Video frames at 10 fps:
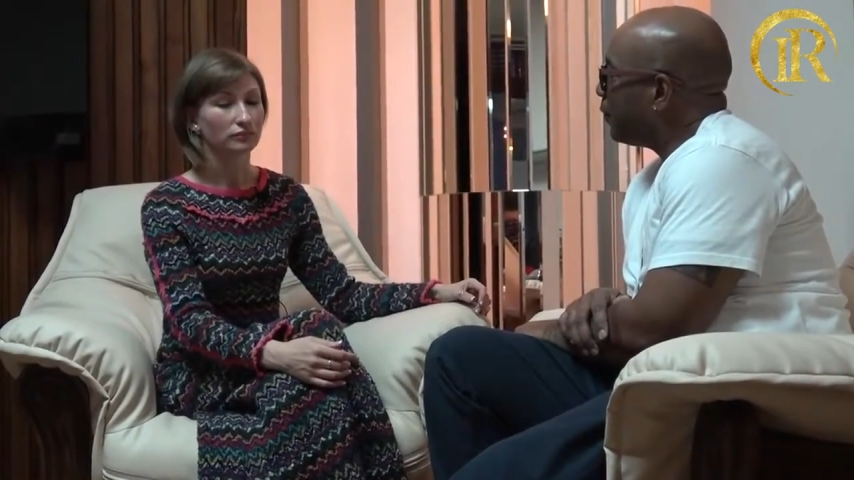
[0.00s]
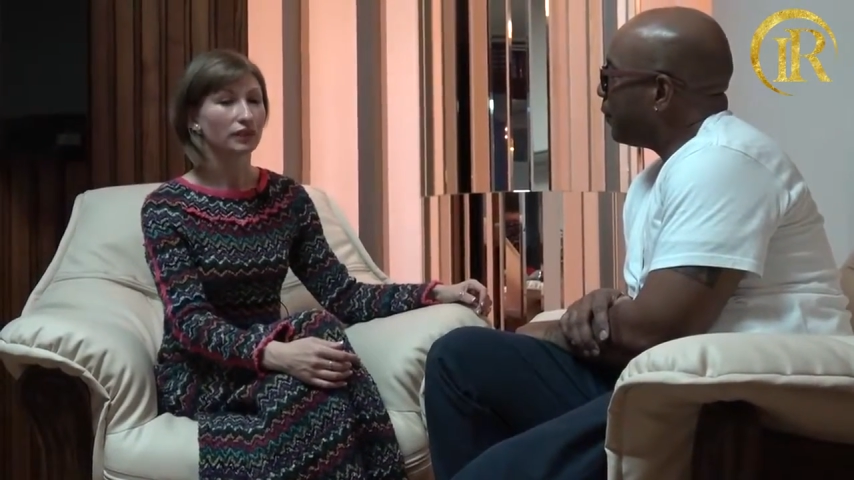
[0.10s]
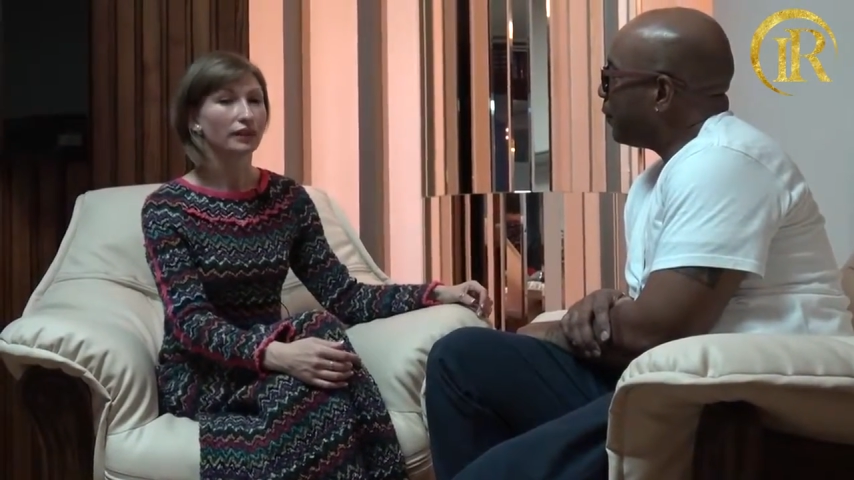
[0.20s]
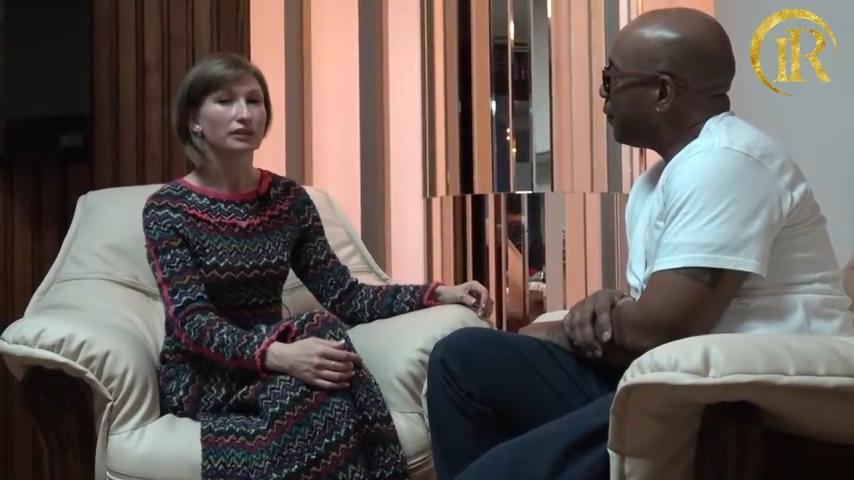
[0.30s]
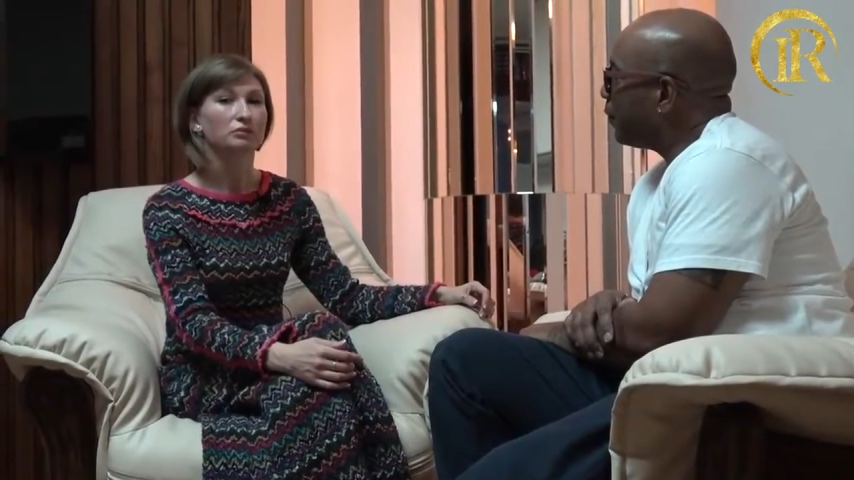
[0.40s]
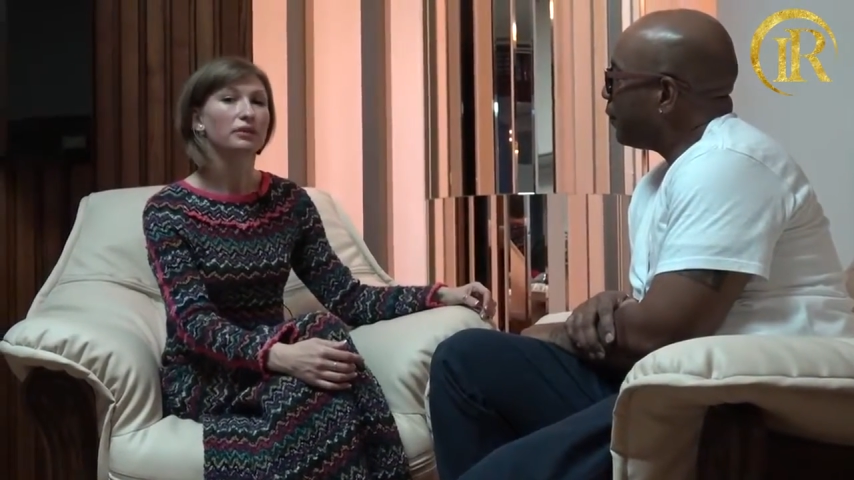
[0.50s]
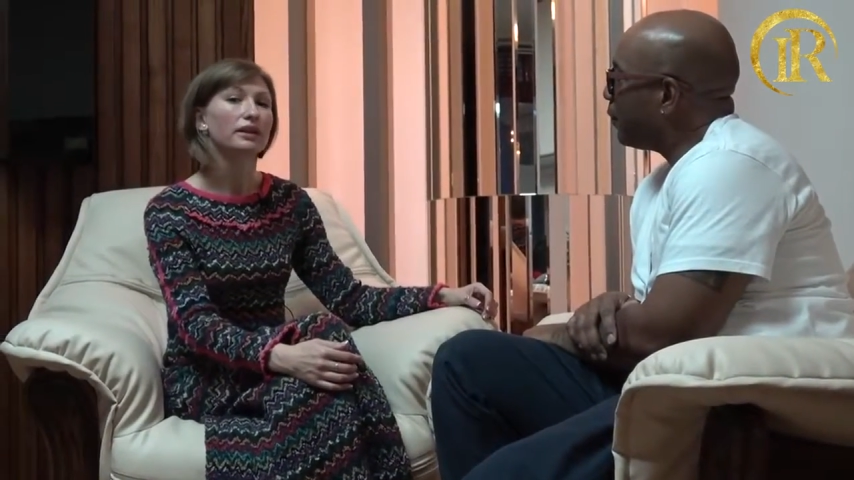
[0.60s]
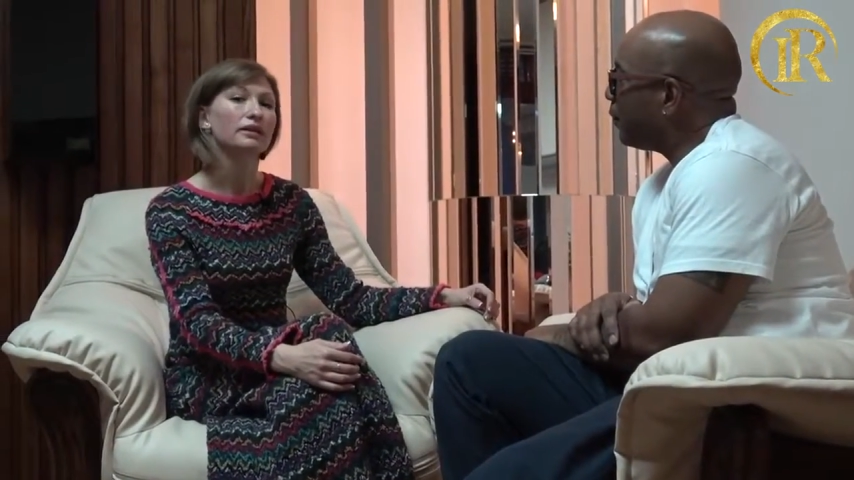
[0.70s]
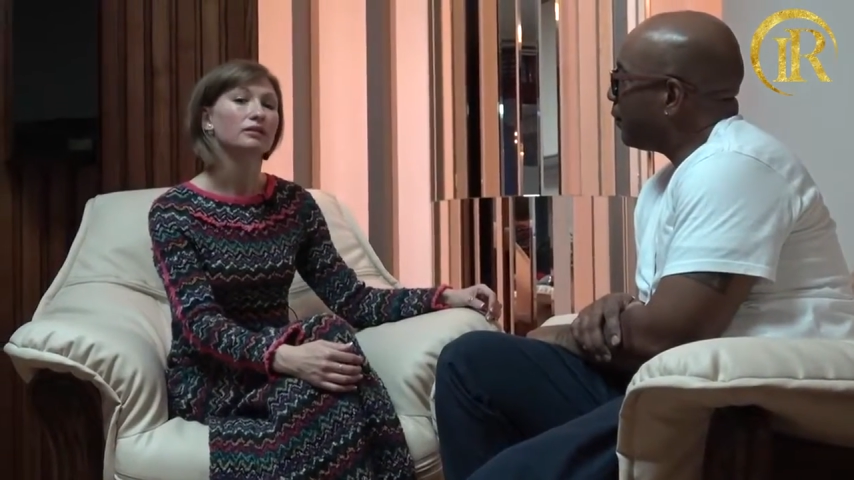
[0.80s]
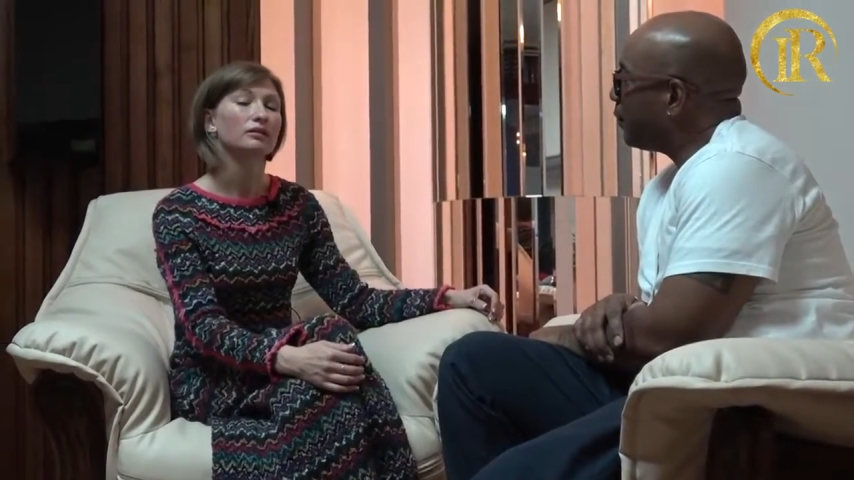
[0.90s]
nice
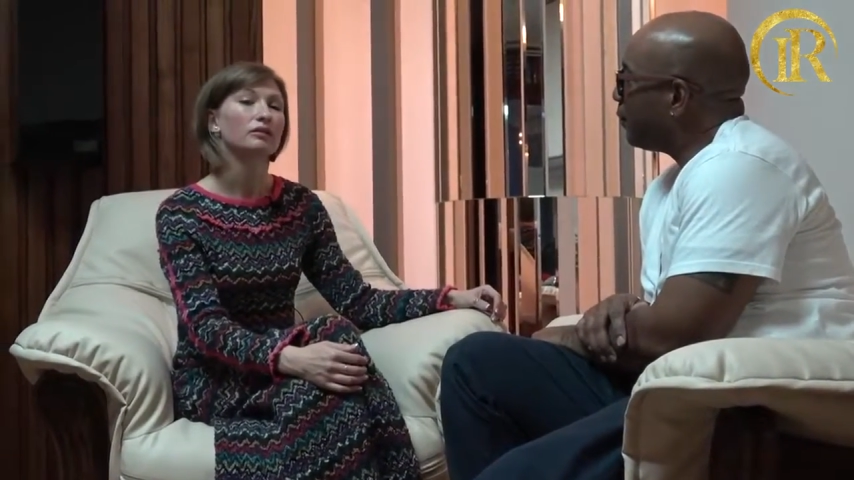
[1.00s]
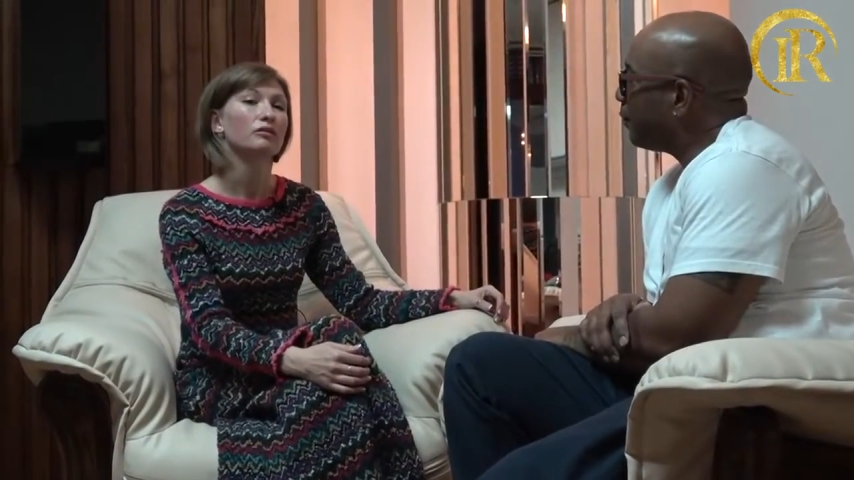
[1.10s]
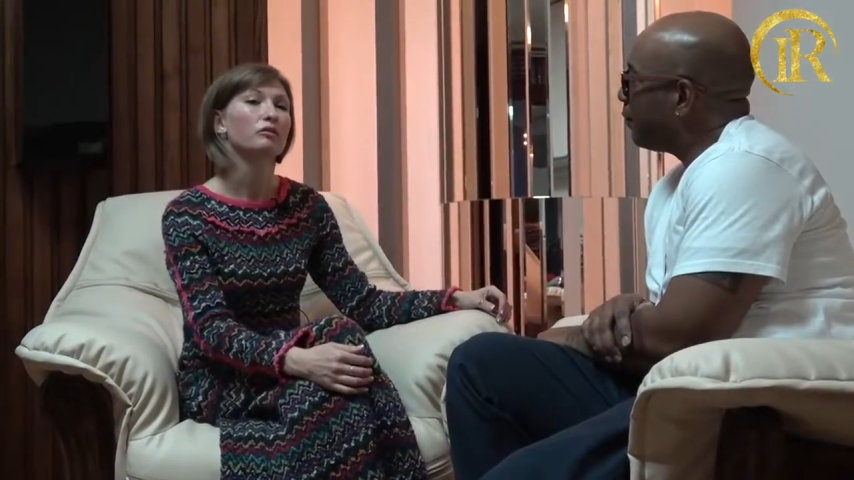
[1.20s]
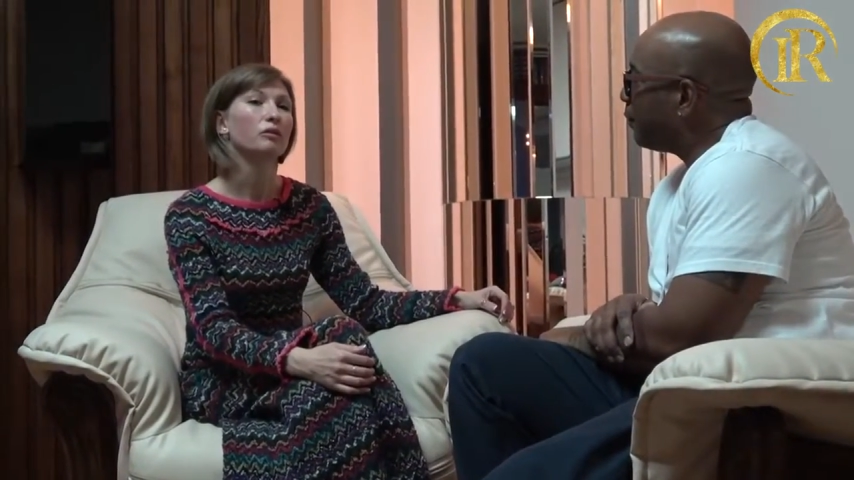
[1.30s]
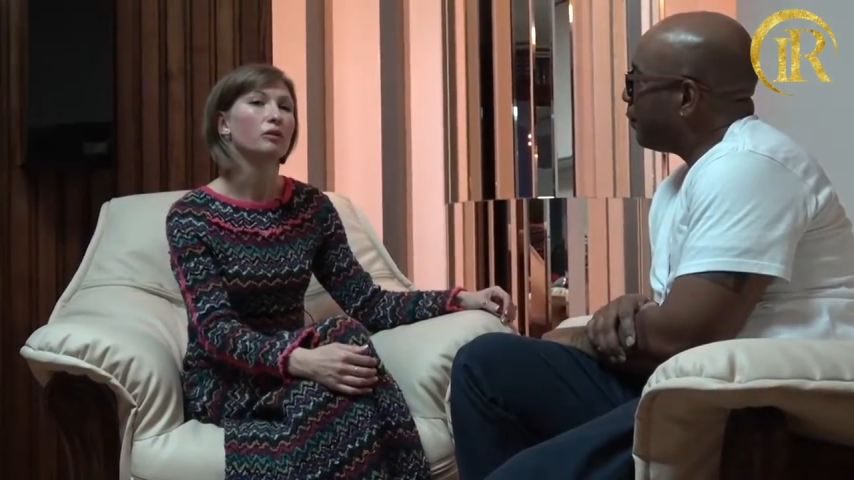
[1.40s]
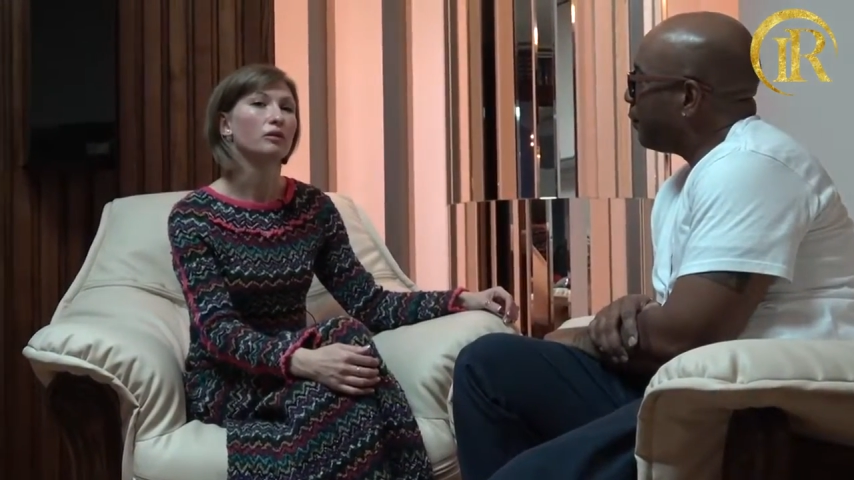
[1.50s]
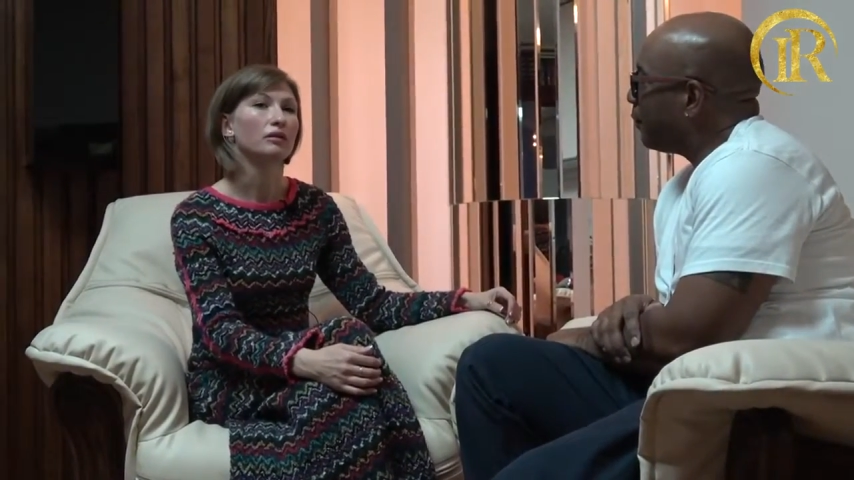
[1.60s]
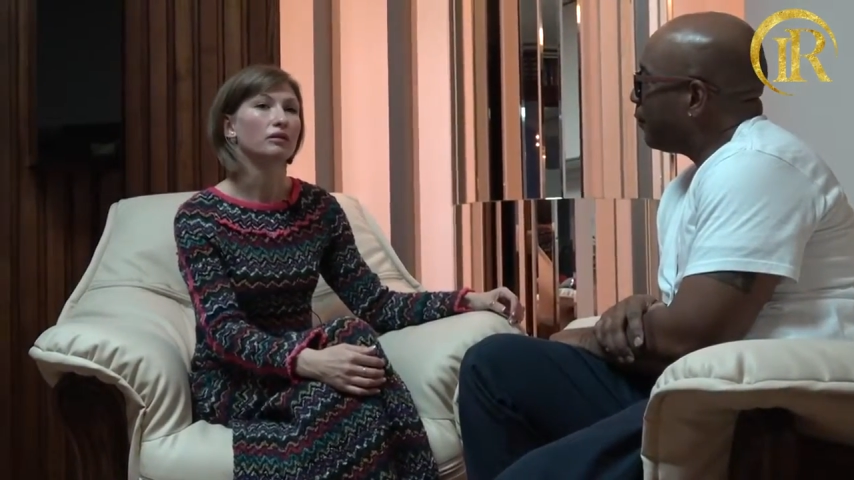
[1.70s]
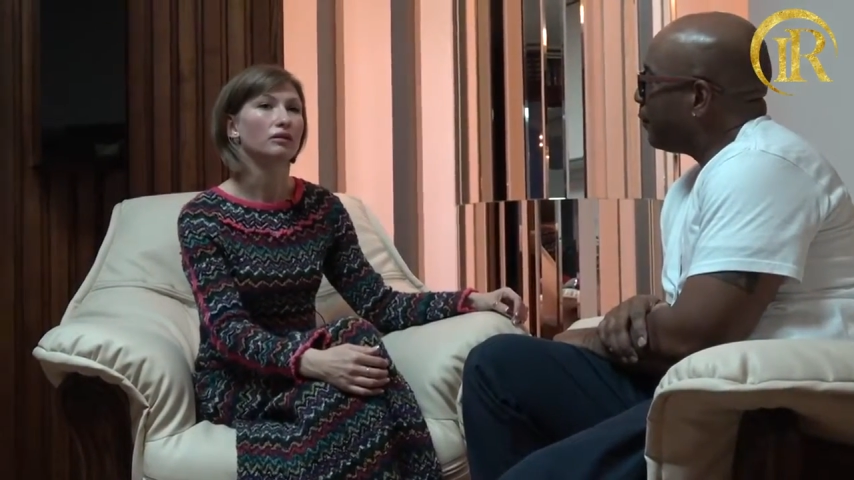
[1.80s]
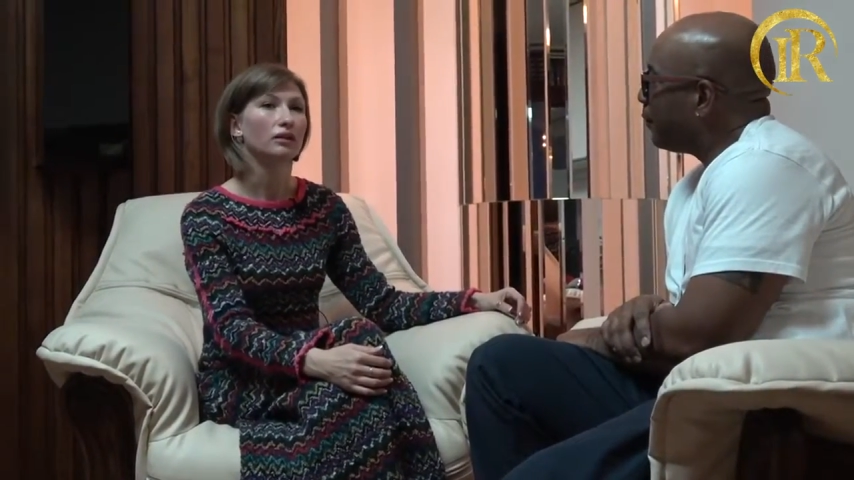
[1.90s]
man
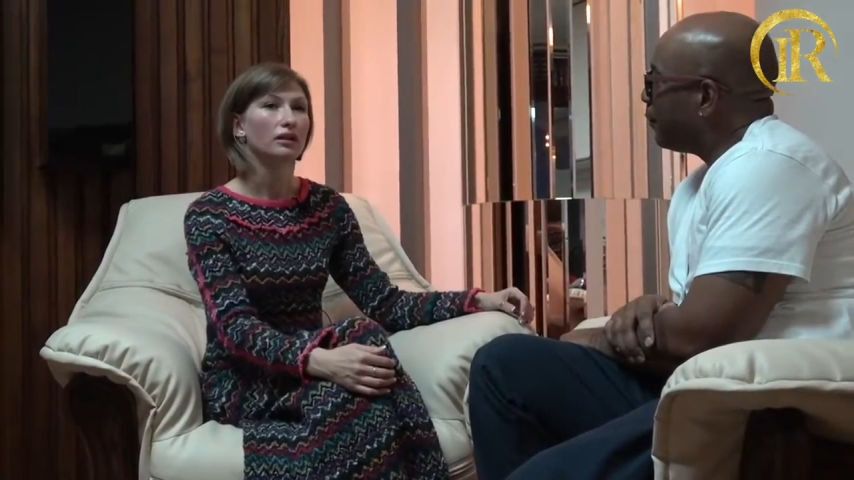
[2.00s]
for